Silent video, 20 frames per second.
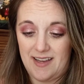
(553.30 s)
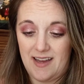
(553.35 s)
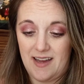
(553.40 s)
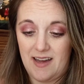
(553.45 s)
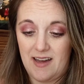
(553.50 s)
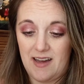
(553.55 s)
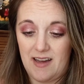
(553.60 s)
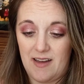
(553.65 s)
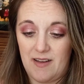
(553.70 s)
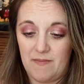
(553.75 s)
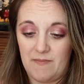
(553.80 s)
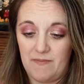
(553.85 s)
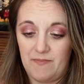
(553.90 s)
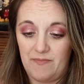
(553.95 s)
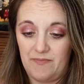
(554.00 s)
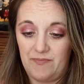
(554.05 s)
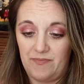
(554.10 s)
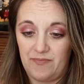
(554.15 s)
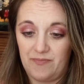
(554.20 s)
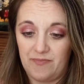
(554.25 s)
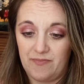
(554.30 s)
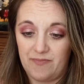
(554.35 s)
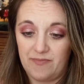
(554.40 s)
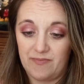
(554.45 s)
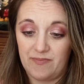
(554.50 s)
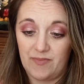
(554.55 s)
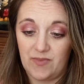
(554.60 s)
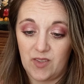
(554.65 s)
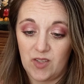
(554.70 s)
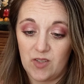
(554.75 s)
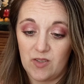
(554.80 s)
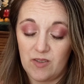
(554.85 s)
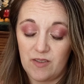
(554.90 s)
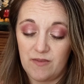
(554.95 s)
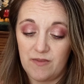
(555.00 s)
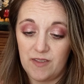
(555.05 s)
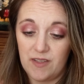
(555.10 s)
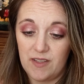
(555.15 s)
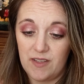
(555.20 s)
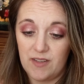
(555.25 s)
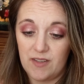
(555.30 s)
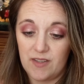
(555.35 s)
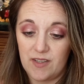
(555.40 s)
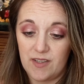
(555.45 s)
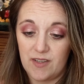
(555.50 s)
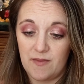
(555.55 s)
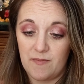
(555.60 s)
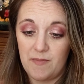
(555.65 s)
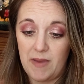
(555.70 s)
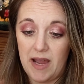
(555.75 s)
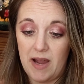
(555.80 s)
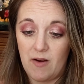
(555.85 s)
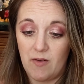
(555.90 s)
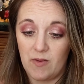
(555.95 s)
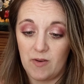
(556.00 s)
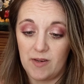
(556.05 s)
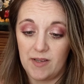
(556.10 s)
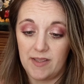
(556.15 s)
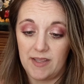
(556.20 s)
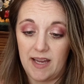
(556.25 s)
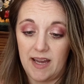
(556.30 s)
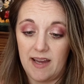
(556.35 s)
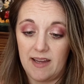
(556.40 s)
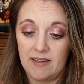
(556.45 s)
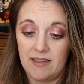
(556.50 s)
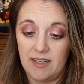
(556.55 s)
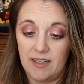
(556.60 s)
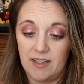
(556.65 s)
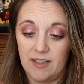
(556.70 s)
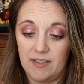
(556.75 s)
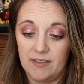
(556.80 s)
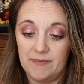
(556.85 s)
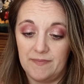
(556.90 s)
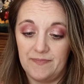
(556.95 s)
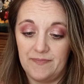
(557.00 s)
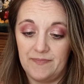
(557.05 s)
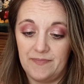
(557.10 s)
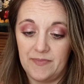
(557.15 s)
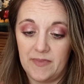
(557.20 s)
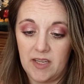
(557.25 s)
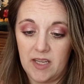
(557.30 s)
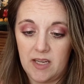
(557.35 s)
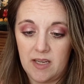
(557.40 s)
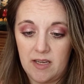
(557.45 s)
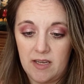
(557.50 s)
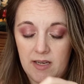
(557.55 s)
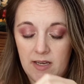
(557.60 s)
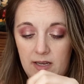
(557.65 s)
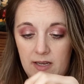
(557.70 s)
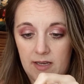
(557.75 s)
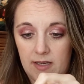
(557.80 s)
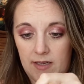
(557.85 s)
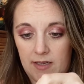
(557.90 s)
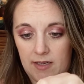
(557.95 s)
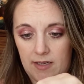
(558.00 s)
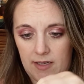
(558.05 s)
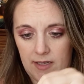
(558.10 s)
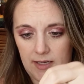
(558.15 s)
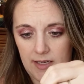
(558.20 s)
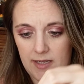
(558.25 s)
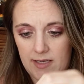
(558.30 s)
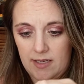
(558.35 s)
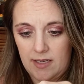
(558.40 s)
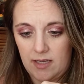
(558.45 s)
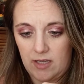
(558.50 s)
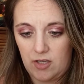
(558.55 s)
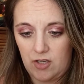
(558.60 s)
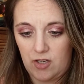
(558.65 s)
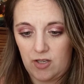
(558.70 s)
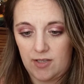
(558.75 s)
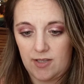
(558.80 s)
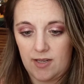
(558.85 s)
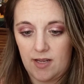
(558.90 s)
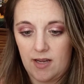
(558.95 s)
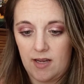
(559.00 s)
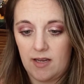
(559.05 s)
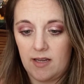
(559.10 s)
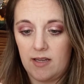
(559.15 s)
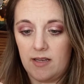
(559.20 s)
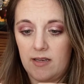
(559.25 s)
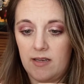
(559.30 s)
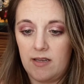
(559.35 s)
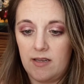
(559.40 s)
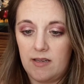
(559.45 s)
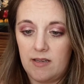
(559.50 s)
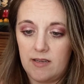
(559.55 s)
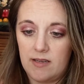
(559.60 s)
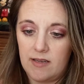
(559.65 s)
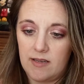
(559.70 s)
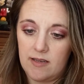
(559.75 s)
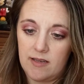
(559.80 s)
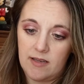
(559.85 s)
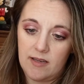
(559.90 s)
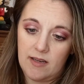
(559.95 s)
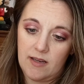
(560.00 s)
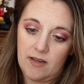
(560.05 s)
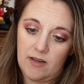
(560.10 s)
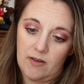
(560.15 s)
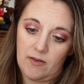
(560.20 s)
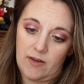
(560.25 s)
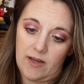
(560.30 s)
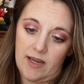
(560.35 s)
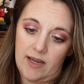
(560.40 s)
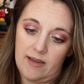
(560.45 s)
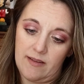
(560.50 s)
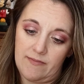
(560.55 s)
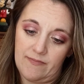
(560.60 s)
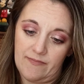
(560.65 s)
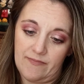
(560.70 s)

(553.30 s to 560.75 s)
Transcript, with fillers: So I feel there's power in that, you know. I guess I could just okay.